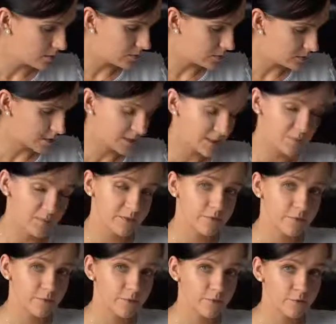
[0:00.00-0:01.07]
this has been
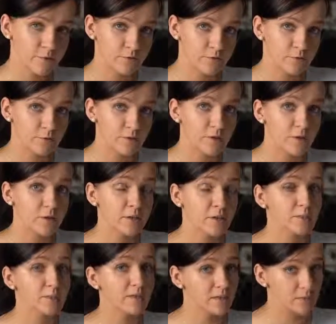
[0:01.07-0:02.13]
very useful for
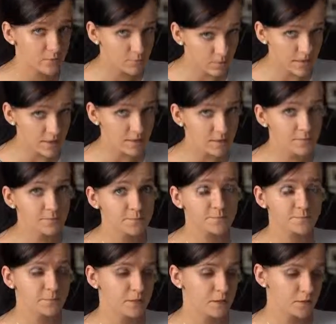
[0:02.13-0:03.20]
him as well.
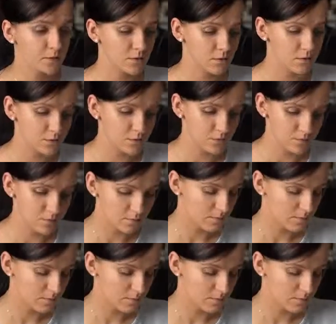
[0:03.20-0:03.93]
So